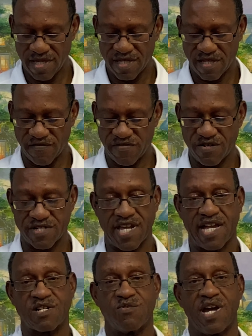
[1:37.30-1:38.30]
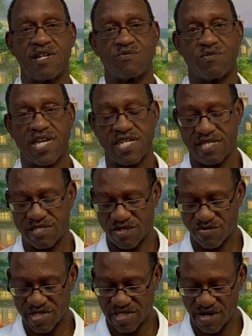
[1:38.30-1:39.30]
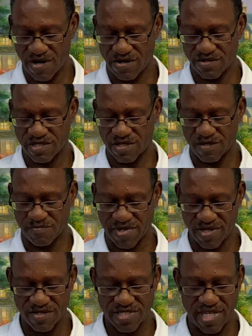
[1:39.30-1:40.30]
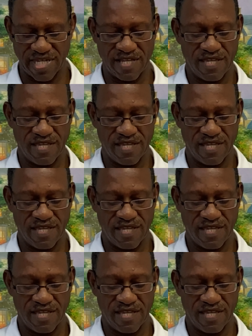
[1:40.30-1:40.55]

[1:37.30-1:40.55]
If you're not quite ready to return to the building,